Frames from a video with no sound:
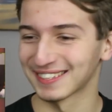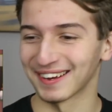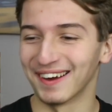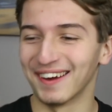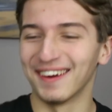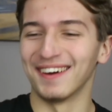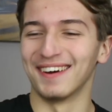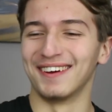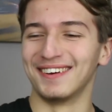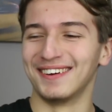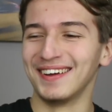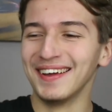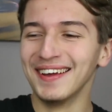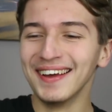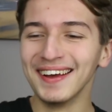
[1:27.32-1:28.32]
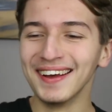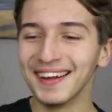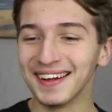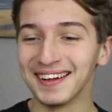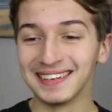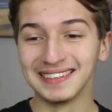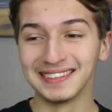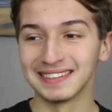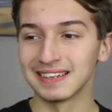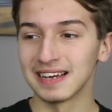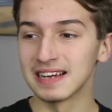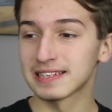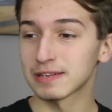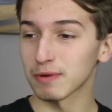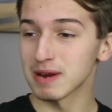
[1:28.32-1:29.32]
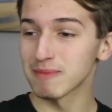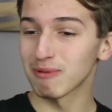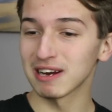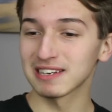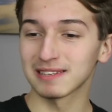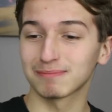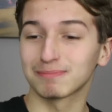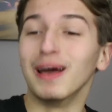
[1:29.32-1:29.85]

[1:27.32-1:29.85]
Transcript: go. this is what he breaks